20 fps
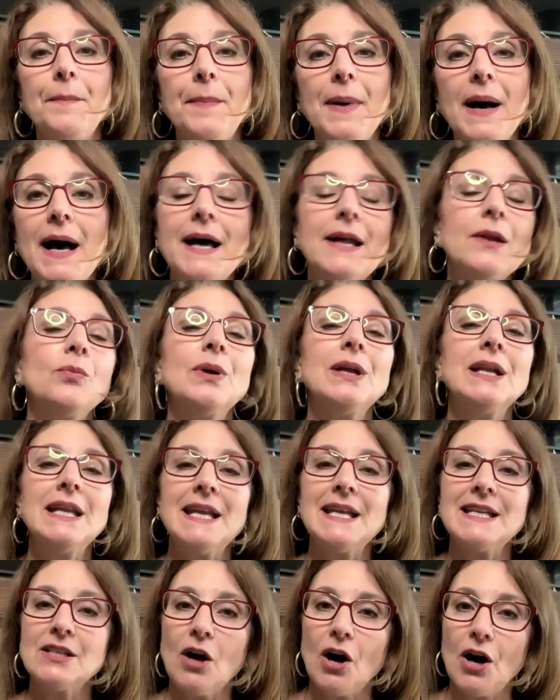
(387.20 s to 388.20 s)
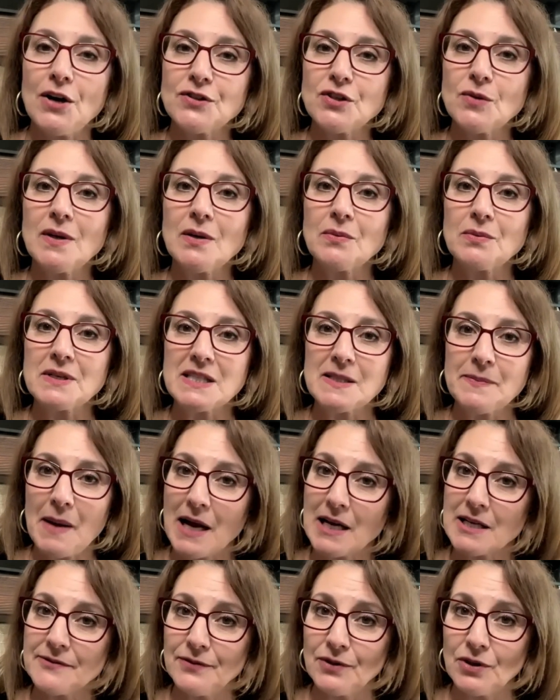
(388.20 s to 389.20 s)
but we need to also be
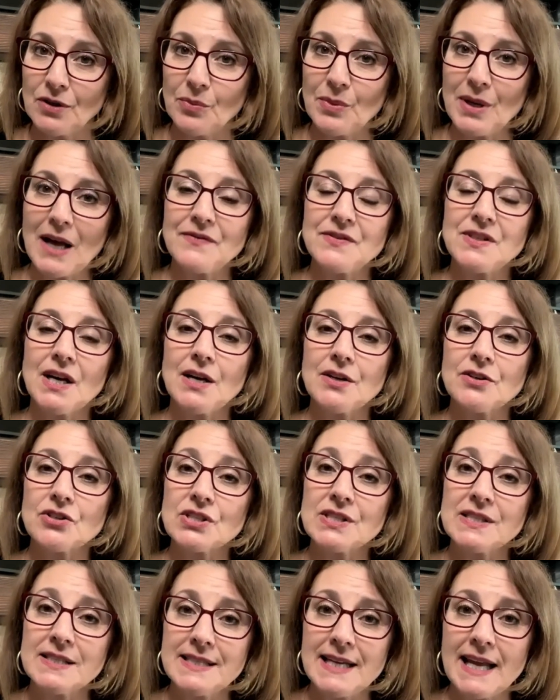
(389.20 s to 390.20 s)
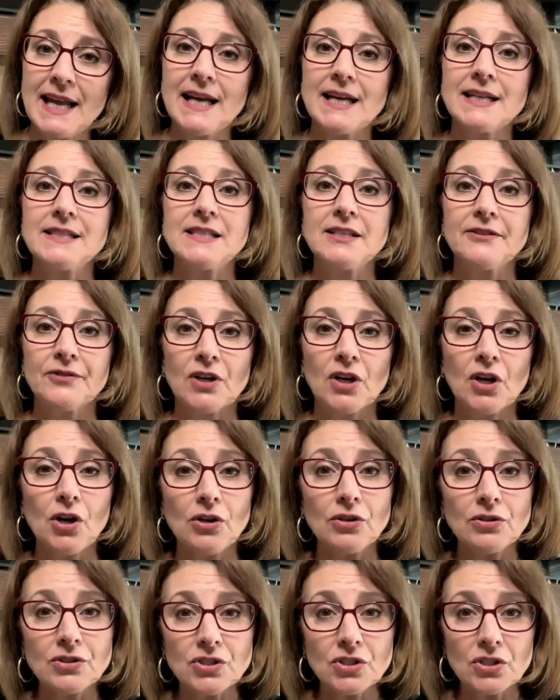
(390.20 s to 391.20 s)
respectful we have to understand different
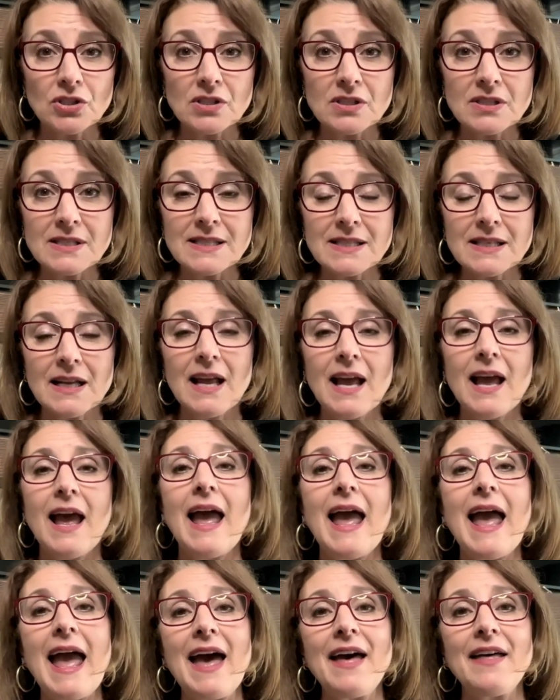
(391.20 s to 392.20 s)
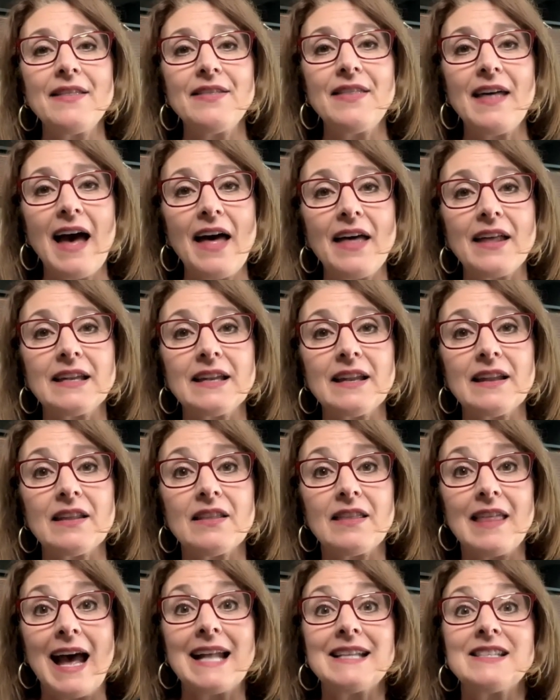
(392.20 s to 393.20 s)
cultures and that
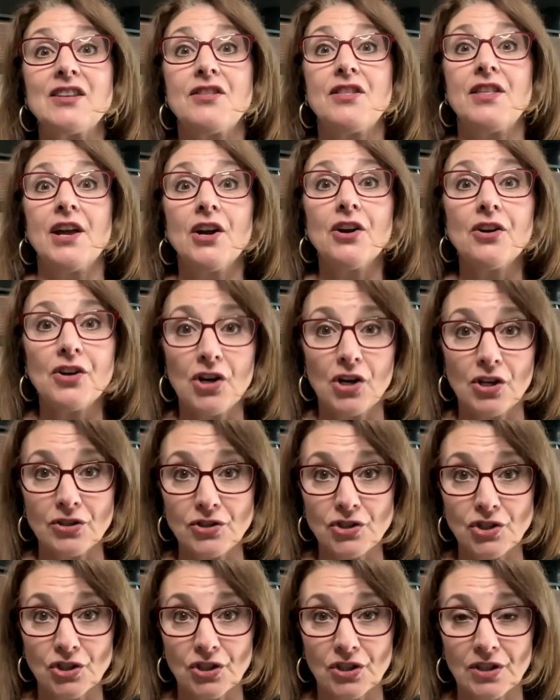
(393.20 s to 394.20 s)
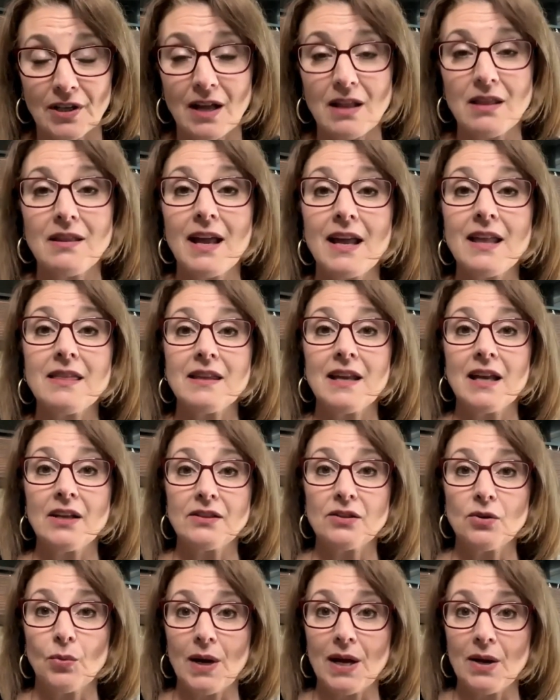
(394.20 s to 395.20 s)
that's their culture and they
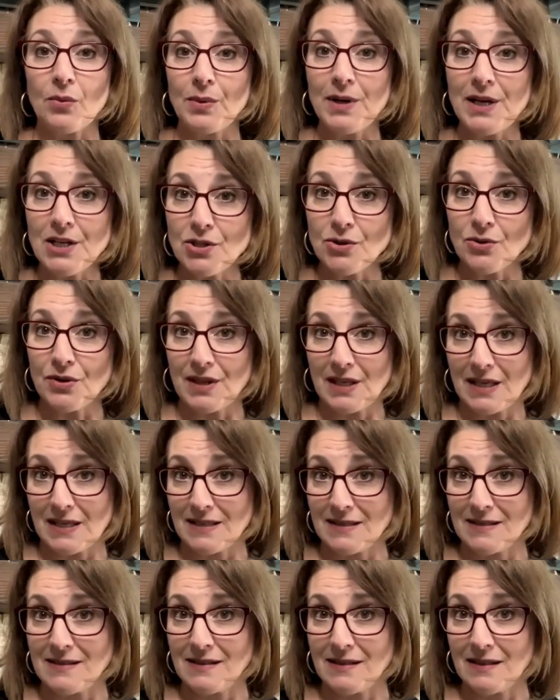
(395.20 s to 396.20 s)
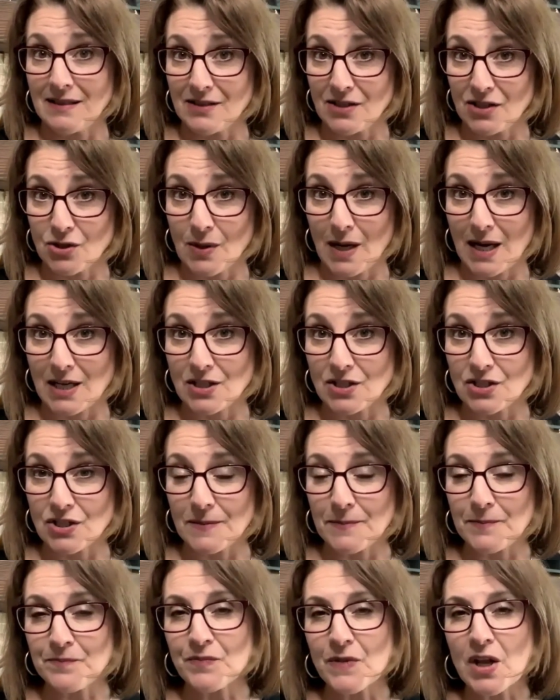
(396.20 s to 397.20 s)
think the way we do things is strange
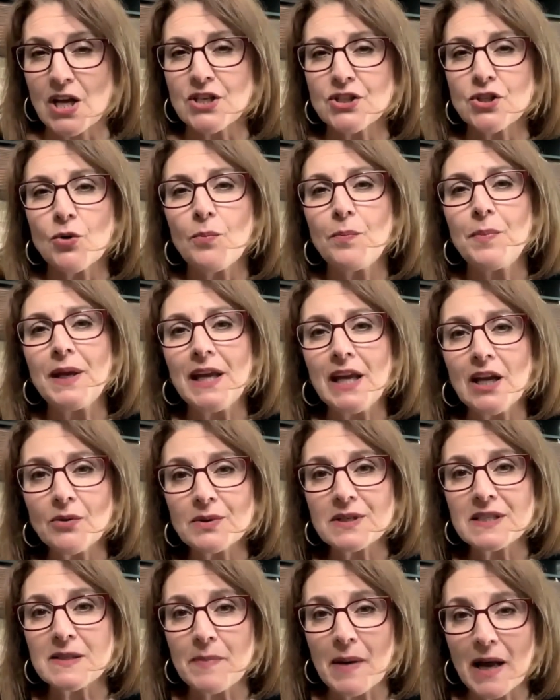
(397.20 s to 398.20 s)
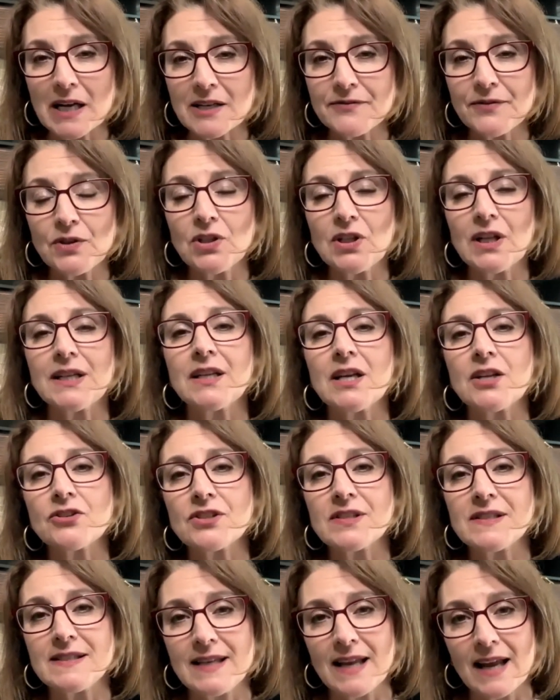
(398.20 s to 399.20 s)
so being respectful and
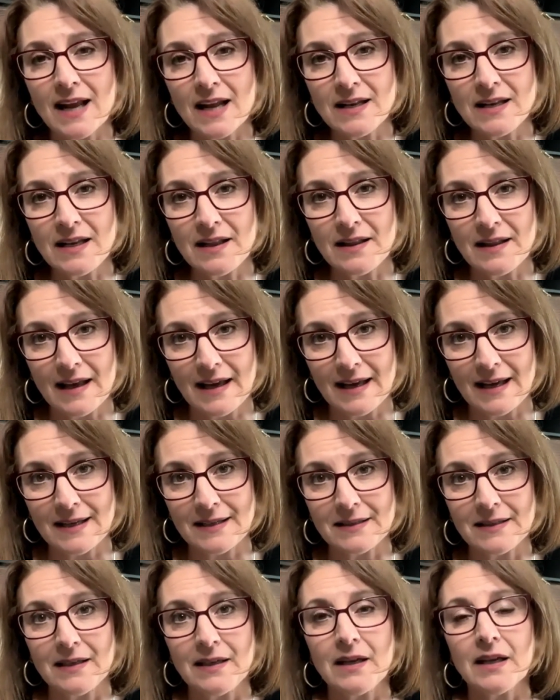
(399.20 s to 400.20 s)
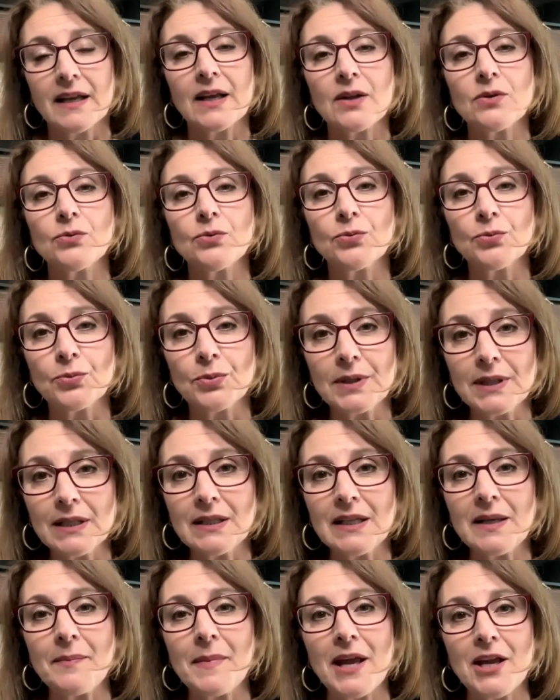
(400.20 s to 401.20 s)
understanding that can
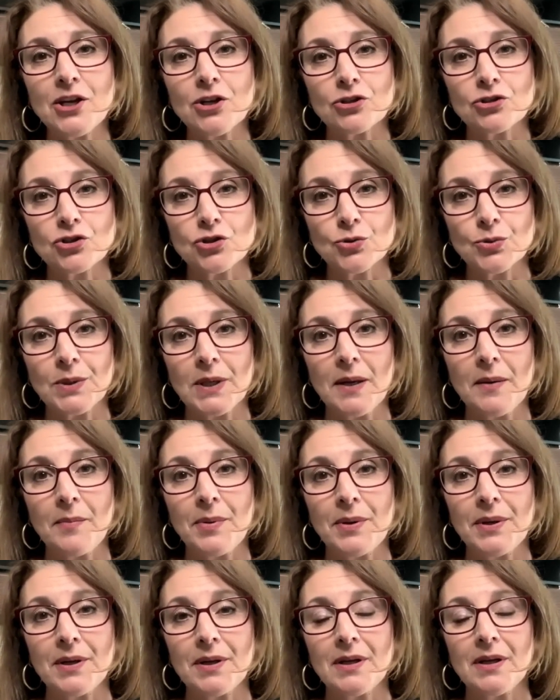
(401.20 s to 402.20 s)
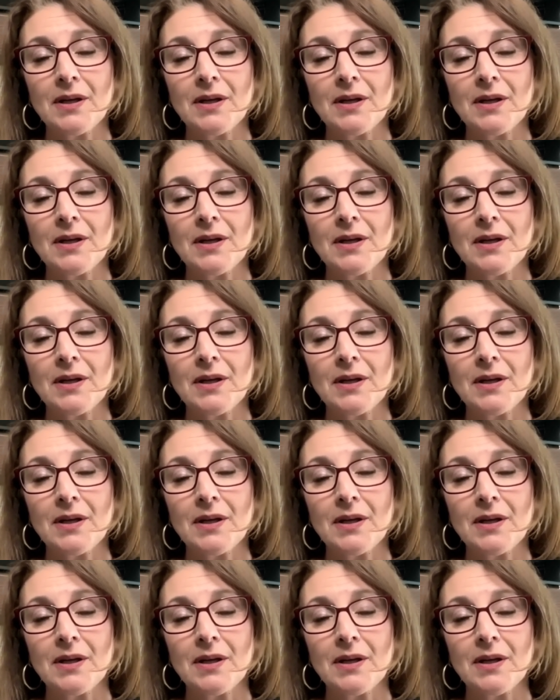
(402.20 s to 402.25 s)
really make your trip